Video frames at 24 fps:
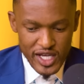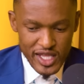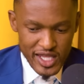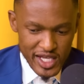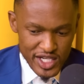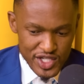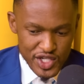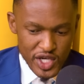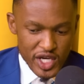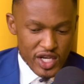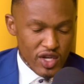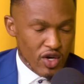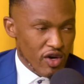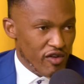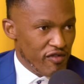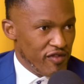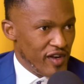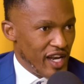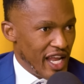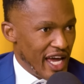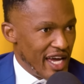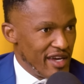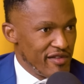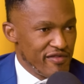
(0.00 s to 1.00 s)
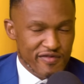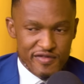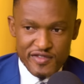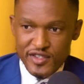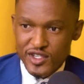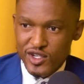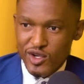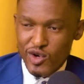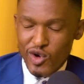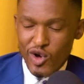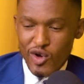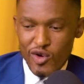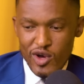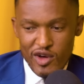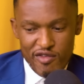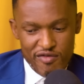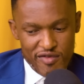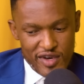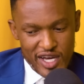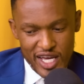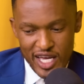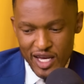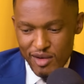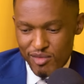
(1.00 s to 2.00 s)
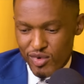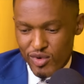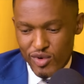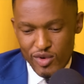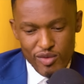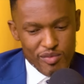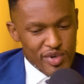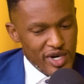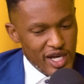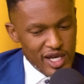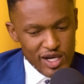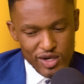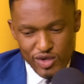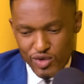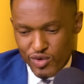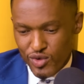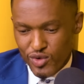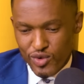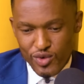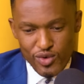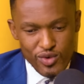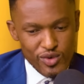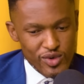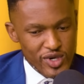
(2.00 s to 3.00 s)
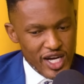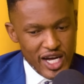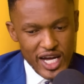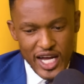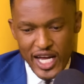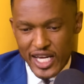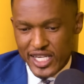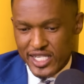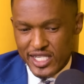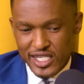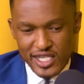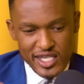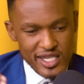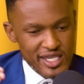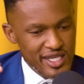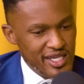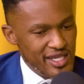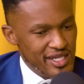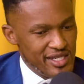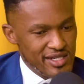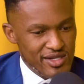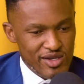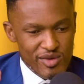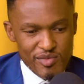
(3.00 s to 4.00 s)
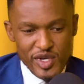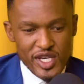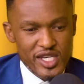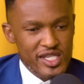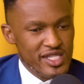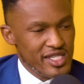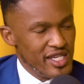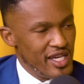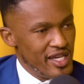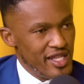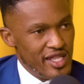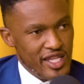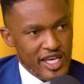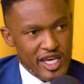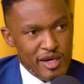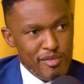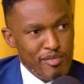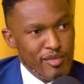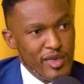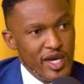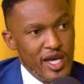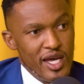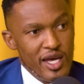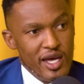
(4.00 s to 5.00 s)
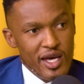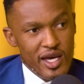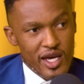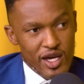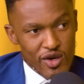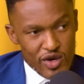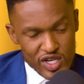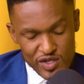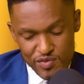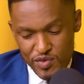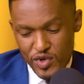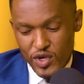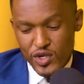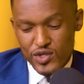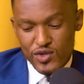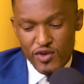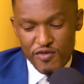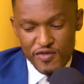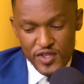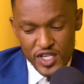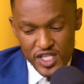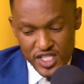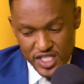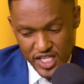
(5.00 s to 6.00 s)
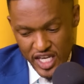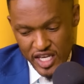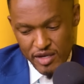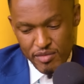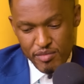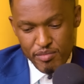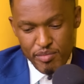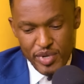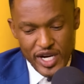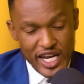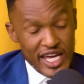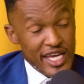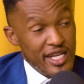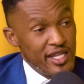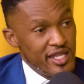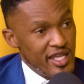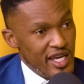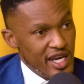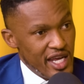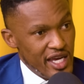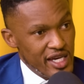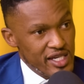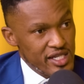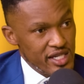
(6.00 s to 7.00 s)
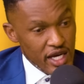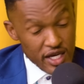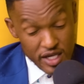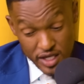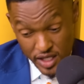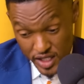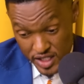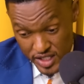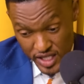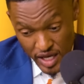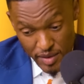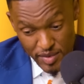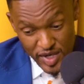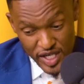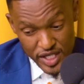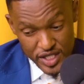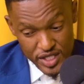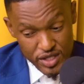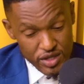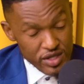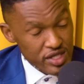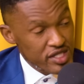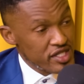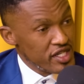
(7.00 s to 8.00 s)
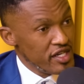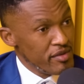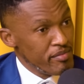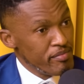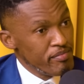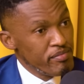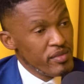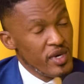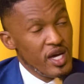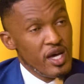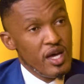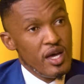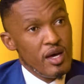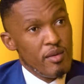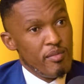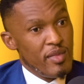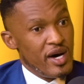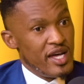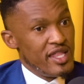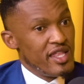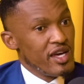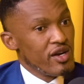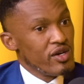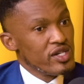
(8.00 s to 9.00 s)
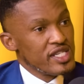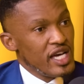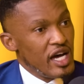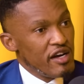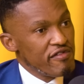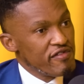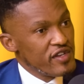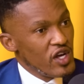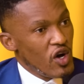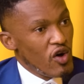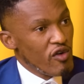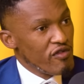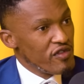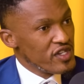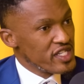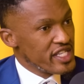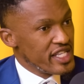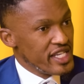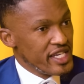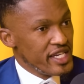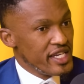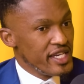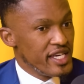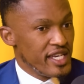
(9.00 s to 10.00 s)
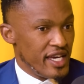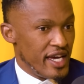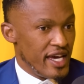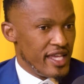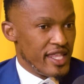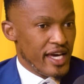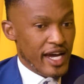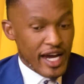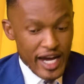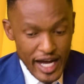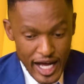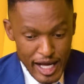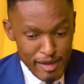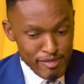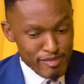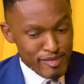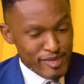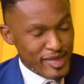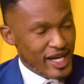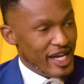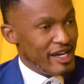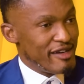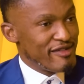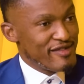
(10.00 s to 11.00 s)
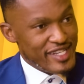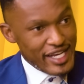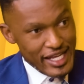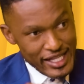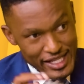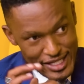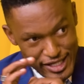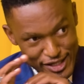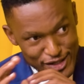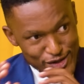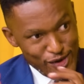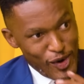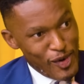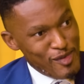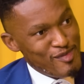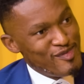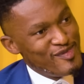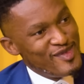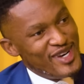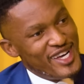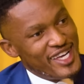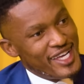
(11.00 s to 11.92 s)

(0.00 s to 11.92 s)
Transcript: in the journey of life, you know, Viable, Bralu, Kanye, Somizi and them, it was because of the same brand that I established, a scheme. Mm. But that was after, obviously, the calm, after the storm.